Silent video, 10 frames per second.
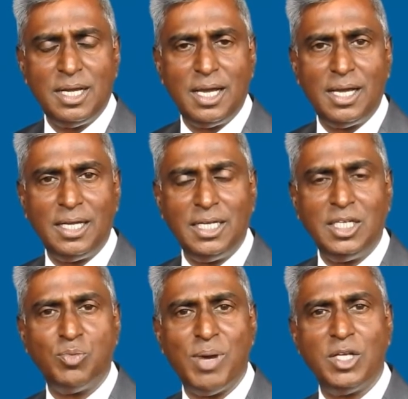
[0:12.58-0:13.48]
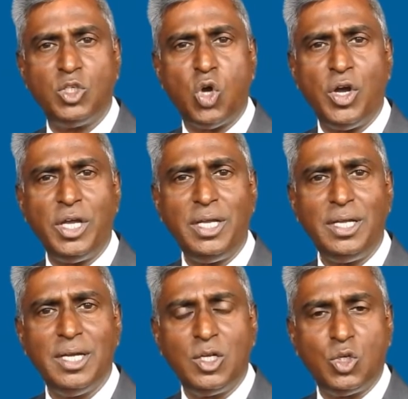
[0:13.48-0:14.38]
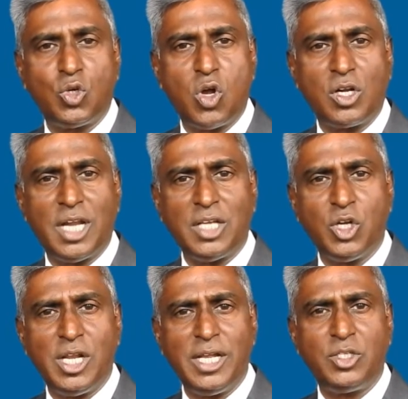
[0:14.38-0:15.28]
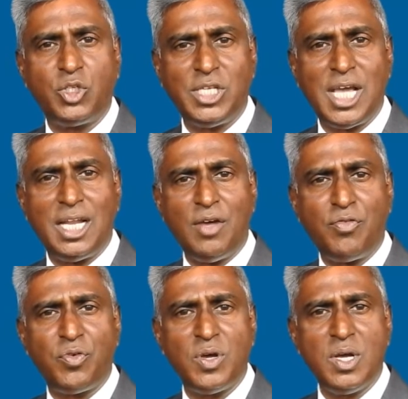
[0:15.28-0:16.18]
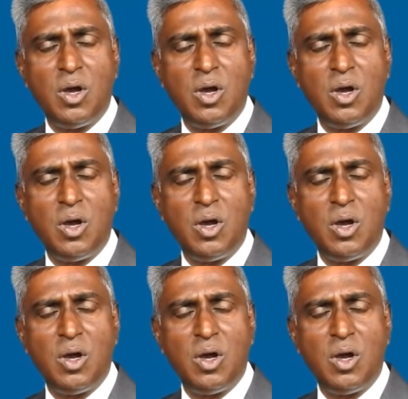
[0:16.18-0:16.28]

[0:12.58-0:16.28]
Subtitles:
It is my joy to congratulate CLF